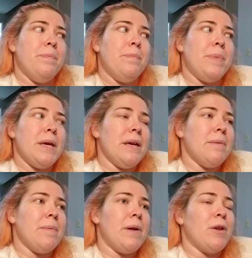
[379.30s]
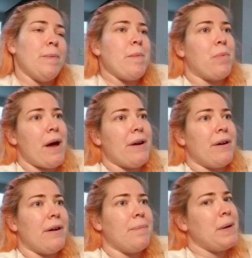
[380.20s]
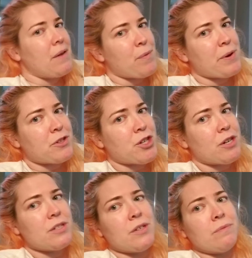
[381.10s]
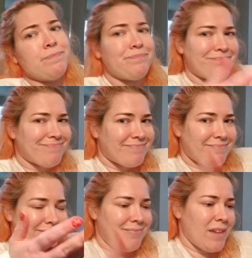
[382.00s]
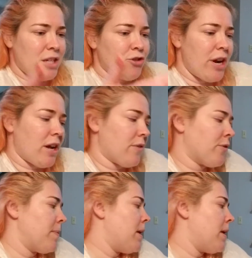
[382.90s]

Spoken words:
be a little bit brighter but never wear the shirt? So trade-off.